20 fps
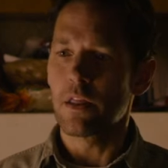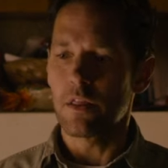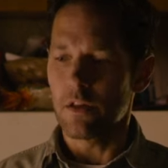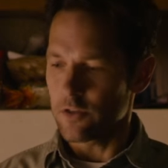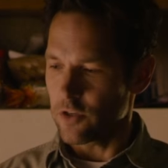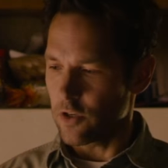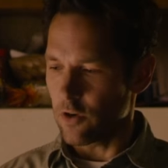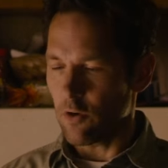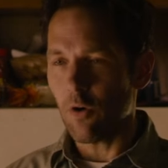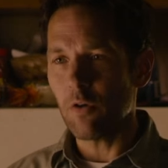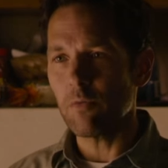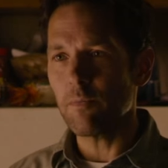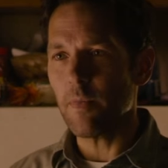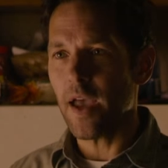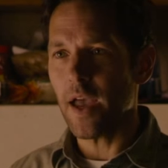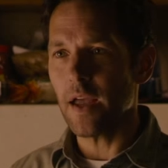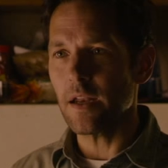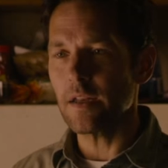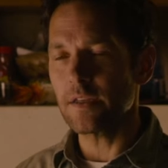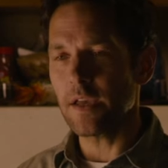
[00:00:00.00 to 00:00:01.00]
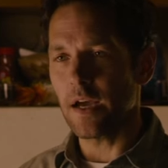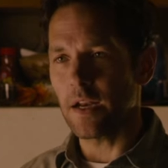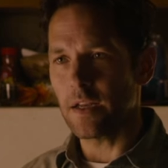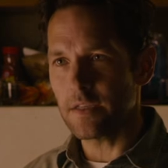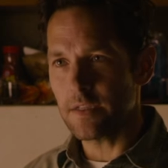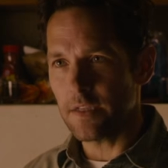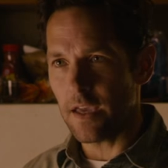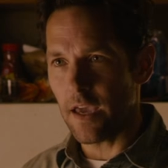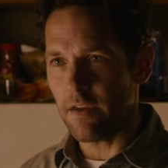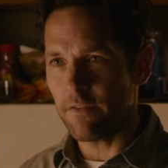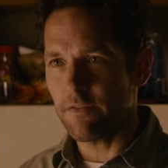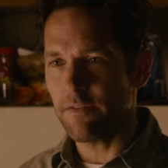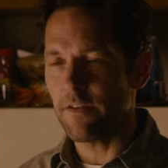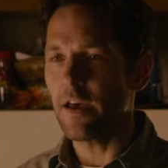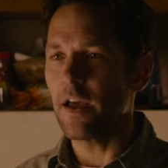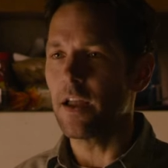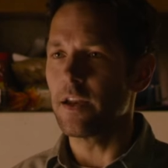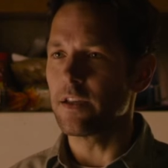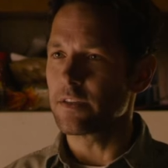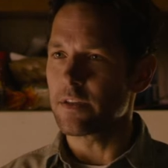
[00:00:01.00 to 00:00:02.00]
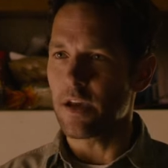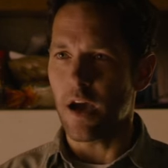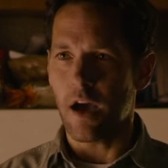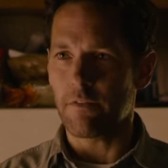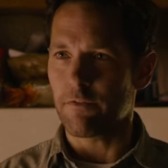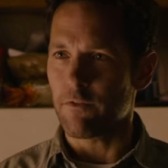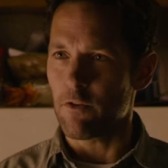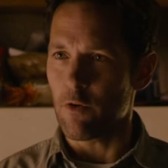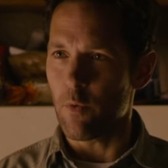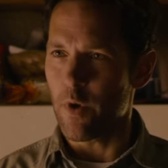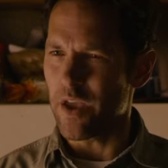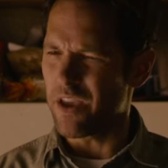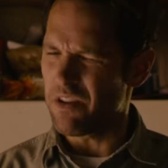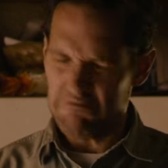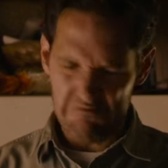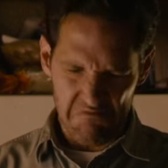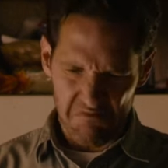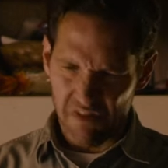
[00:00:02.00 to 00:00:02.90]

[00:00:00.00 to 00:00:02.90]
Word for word: There's an old man, he's got a safe, and he's gone for a week.